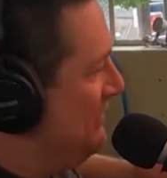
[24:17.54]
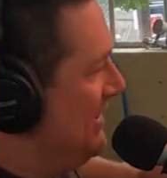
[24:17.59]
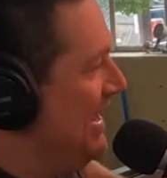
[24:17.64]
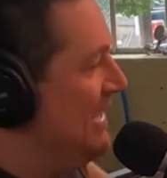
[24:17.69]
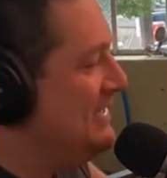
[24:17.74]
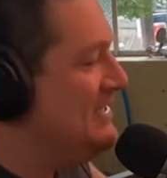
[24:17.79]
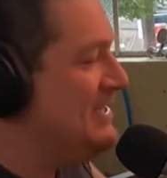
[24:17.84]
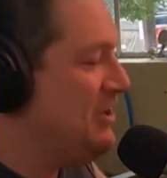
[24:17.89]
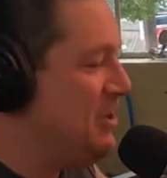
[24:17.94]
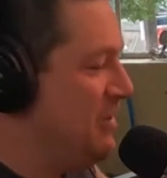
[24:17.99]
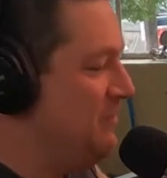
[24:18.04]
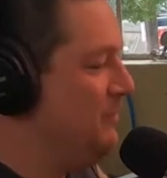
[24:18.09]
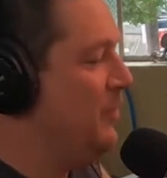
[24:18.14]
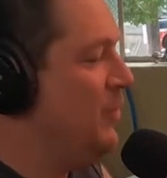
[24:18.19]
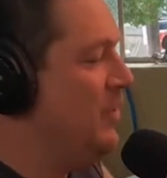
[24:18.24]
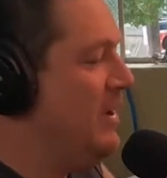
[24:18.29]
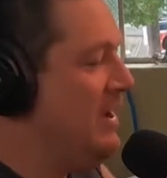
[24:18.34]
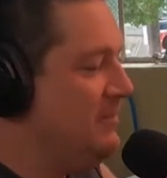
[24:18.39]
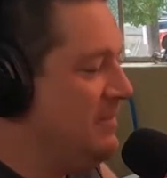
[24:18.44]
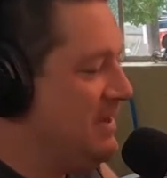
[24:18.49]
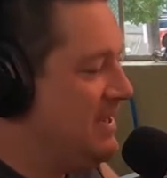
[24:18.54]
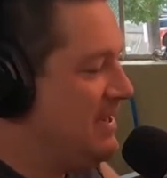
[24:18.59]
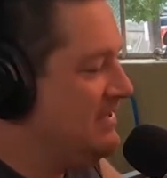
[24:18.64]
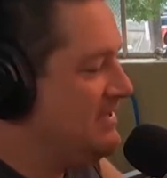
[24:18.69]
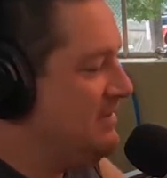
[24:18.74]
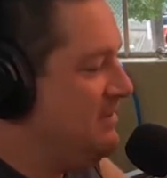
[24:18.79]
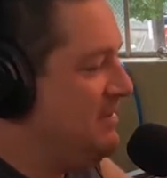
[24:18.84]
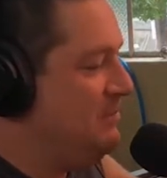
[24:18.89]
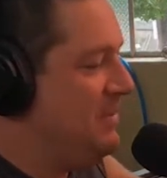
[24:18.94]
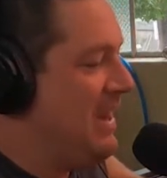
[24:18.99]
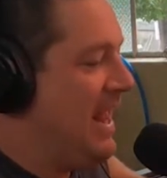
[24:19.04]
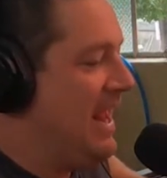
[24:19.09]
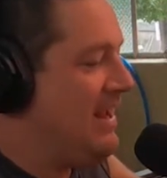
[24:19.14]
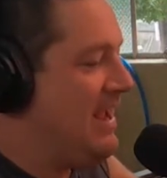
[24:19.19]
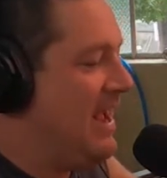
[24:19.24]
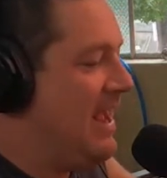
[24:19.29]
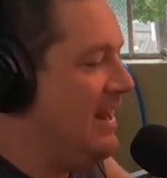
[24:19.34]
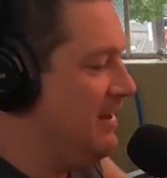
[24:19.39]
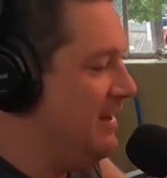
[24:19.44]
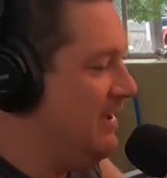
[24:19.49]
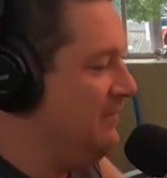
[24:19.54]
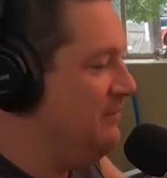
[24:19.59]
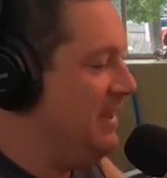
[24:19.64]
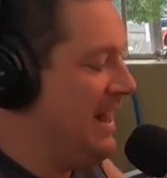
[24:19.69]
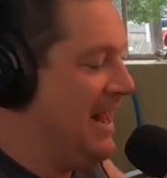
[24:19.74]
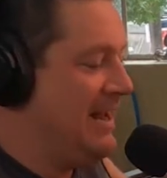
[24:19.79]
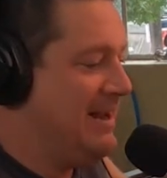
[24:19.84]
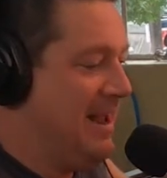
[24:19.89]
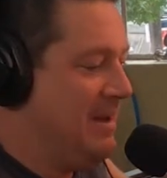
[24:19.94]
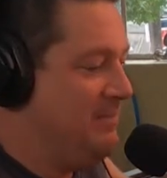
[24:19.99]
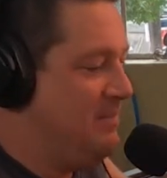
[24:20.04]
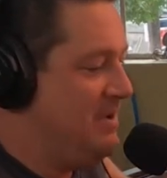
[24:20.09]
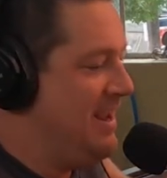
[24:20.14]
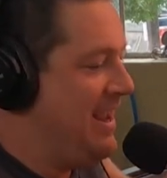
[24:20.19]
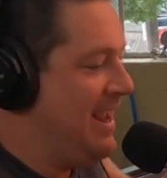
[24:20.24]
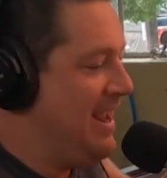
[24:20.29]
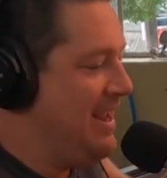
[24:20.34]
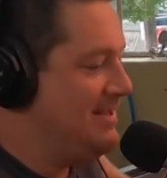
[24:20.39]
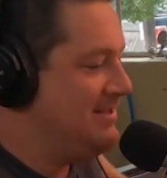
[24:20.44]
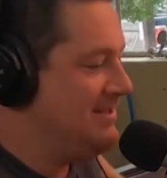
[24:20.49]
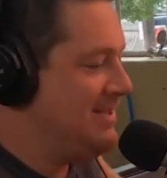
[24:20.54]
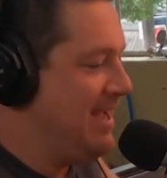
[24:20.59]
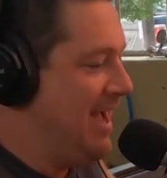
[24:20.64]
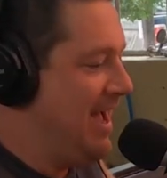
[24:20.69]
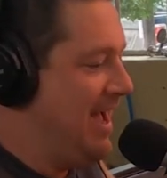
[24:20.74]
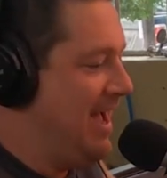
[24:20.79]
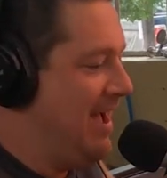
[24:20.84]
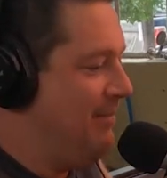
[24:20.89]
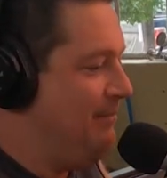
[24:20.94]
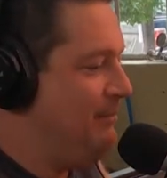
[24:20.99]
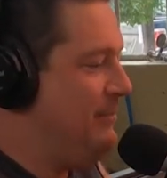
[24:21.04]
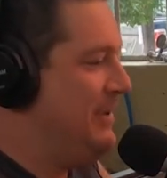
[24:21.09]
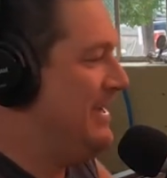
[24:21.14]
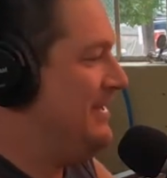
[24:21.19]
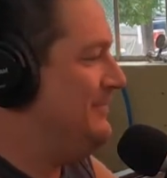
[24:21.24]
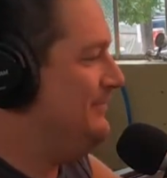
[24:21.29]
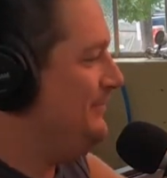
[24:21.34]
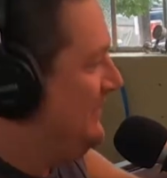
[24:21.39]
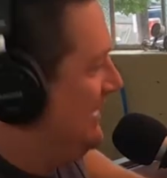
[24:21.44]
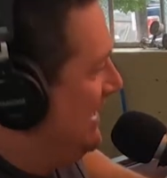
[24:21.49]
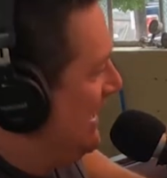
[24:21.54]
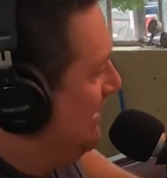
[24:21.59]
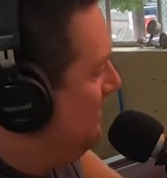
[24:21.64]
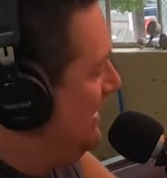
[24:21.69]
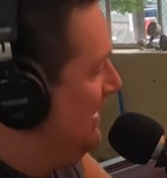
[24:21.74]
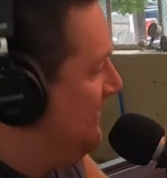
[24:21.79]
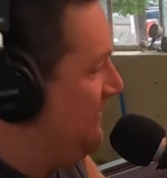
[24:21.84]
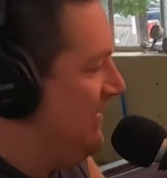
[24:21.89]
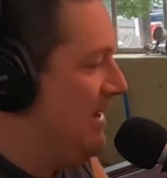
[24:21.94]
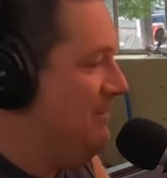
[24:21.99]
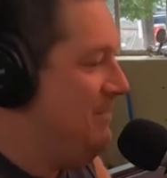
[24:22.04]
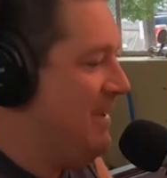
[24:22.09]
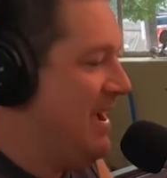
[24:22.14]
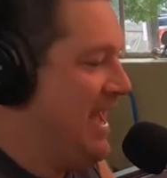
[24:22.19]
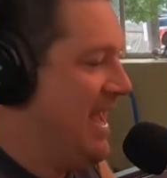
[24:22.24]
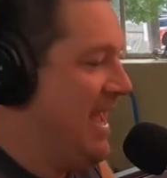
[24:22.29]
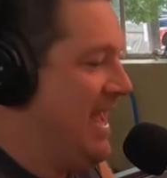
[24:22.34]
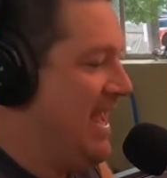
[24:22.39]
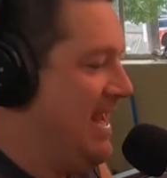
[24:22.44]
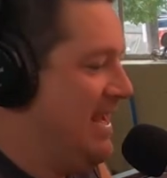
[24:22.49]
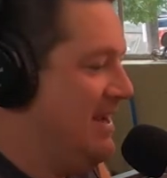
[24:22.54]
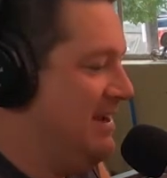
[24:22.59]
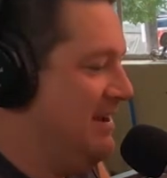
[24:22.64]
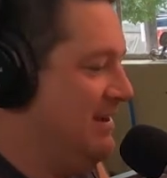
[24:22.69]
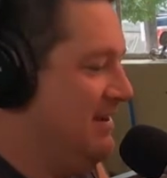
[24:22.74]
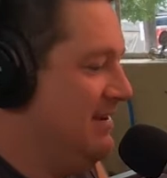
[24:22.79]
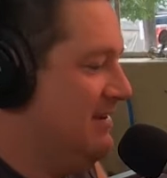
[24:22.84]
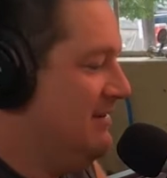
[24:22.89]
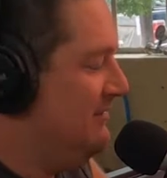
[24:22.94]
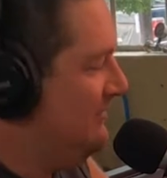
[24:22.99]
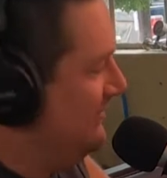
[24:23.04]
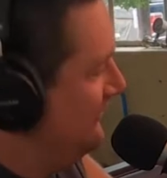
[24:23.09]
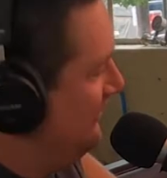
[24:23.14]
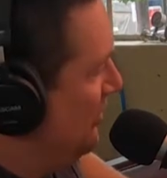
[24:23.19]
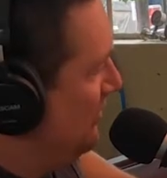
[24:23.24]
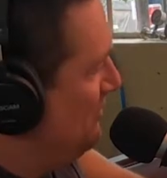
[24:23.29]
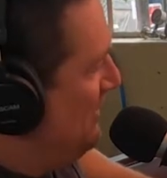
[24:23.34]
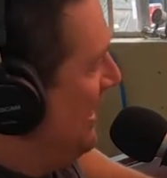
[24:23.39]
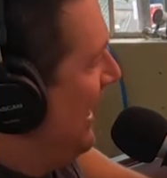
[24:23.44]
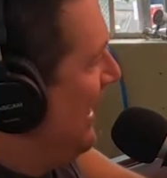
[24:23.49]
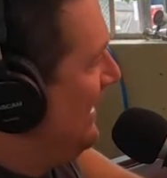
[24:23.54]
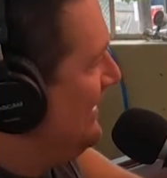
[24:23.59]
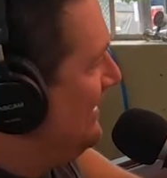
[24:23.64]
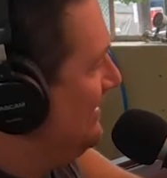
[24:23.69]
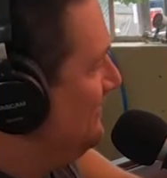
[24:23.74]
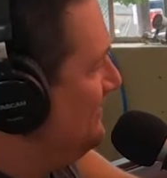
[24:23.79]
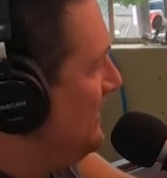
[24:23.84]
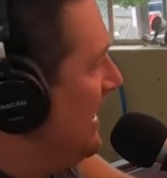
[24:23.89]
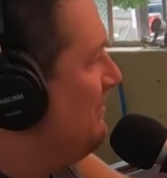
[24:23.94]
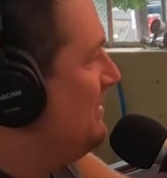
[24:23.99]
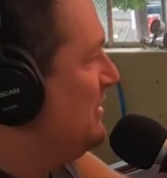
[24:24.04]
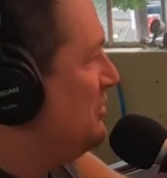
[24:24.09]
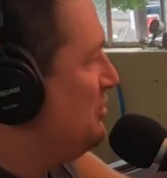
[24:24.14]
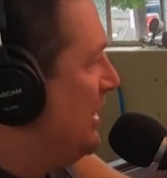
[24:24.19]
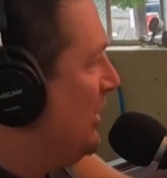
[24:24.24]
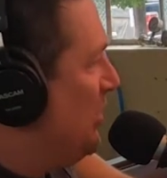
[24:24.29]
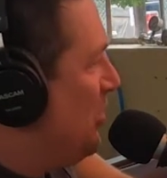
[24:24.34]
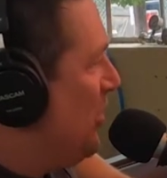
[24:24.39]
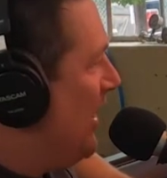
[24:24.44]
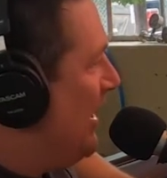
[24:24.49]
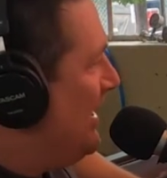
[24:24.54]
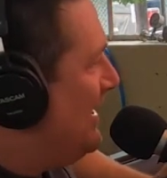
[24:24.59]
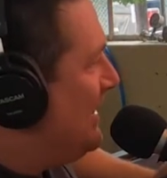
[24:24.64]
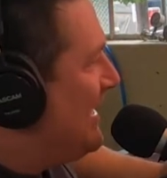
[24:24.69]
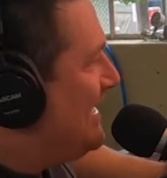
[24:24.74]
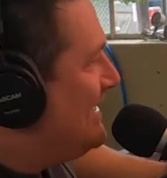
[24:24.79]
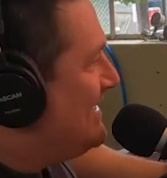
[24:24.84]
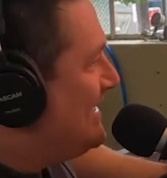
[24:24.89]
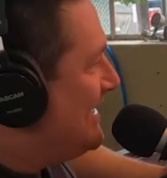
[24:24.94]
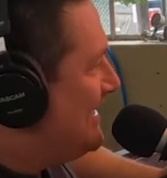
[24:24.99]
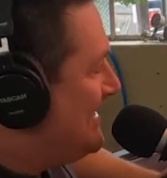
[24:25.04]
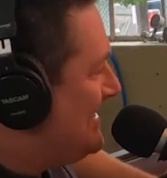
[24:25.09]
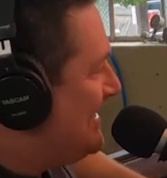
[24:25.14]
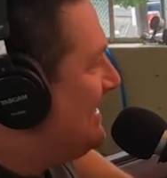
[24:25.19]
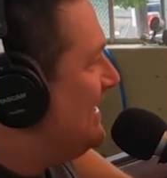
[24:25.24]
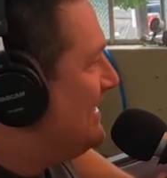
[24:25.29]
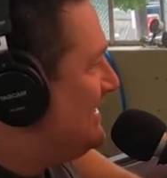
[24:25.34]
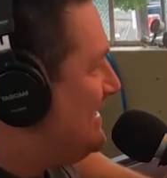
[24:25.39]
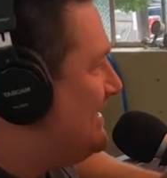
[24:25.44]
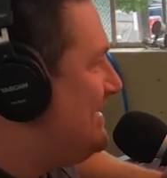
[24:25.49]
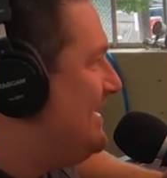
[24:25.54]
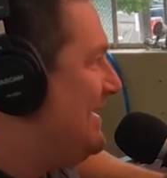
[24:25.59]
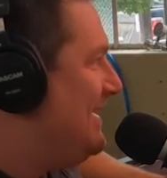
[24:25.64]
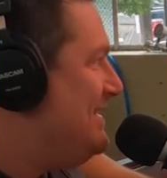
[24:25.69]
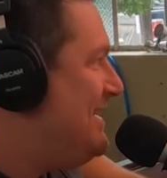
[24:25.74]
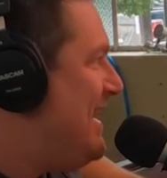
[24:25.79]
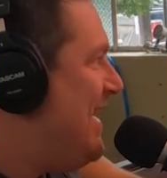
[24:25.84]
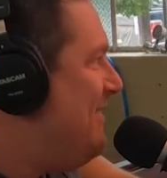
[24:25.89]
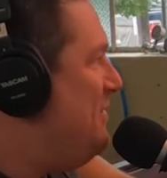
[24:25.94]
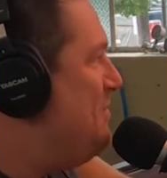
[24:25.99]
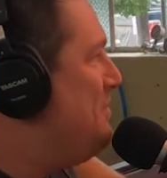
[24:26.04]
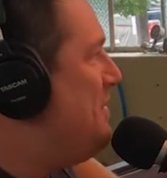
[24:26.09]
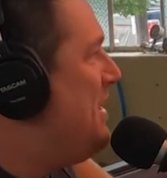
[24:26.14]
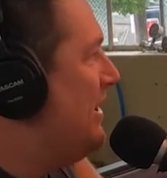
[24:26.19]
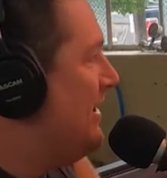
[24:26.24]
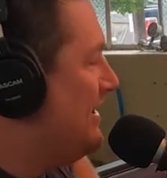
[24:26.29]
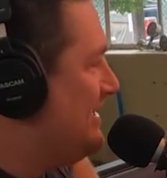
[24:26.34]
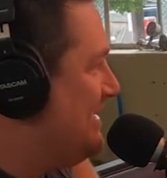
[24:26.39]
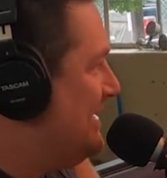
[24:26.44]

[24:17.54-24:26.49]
that's a good point, because I love black IPAs. But I mean, if I buy 4-pack, I'm going to drink one, and then it's going to sit, because it's a heavy beer.